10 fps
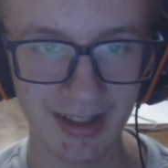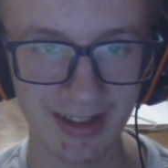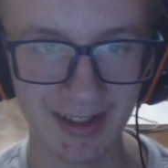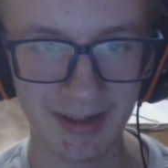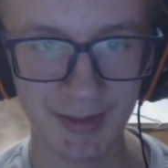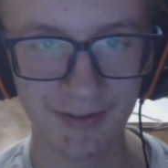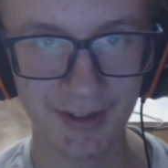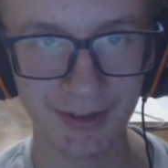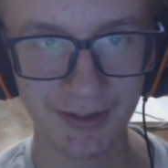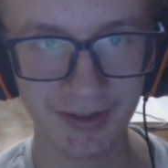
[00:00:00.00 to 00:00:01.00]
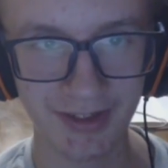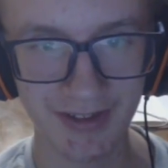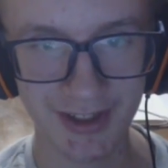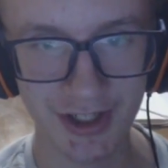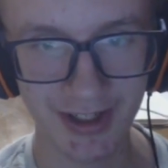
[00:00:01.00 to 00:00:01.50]
If Osu was
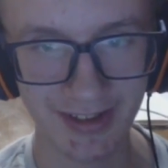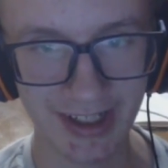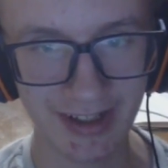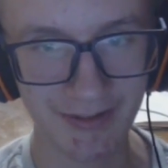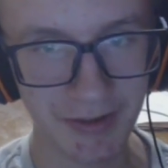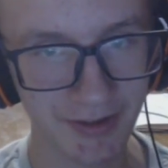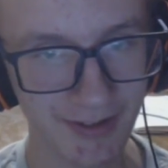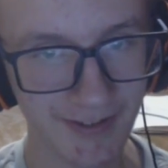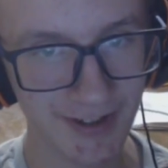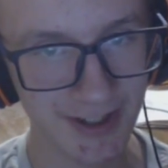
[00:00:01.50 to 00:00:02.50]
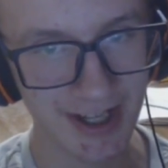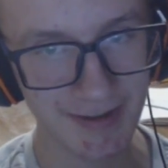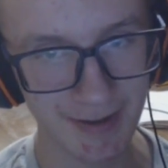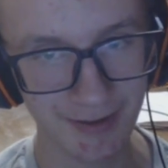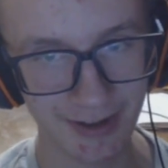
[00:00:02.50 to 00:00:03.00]
ever shut down, what was the first game
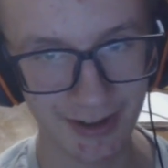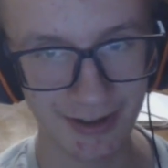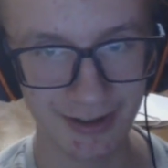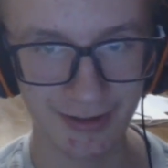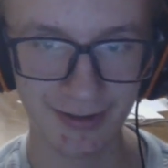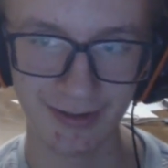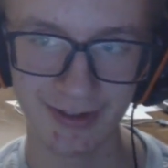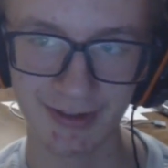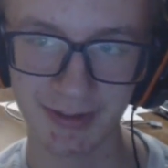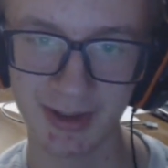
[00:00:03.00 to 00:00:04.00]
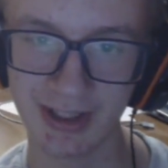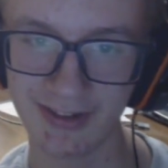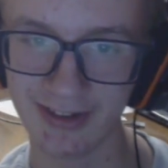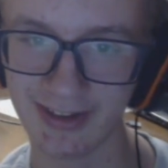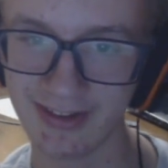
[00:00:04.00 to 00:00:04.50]
you turned to replace
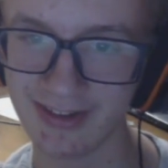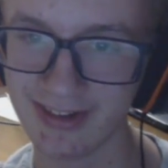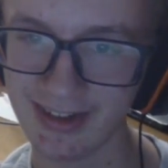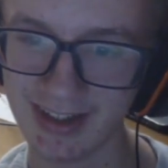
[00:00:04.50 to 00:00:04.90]
it?